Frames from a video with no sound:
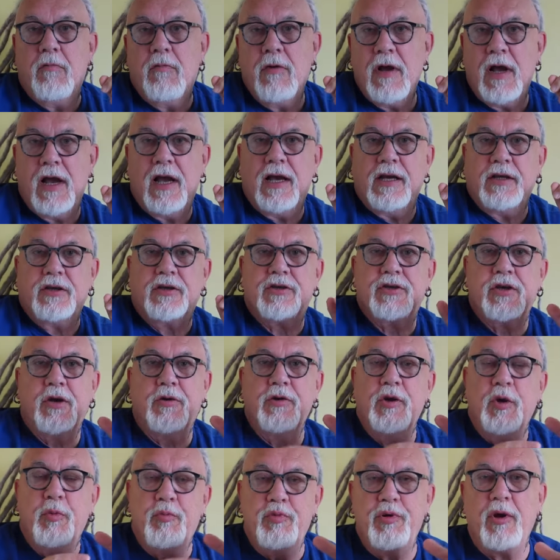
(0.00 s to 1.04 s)
Right,
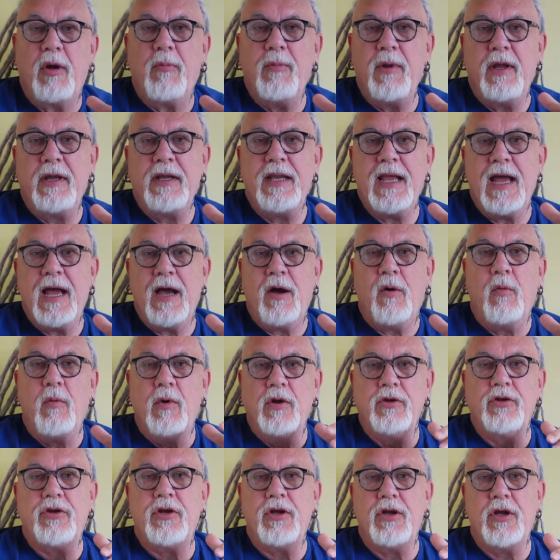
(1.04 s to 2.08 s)
so you probably now
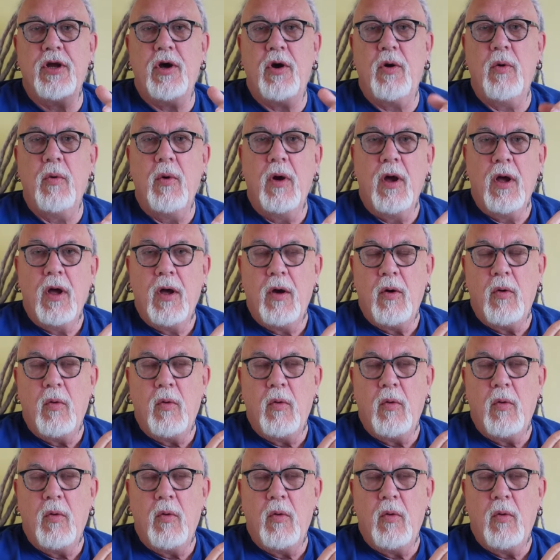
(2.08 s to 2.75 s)
want to know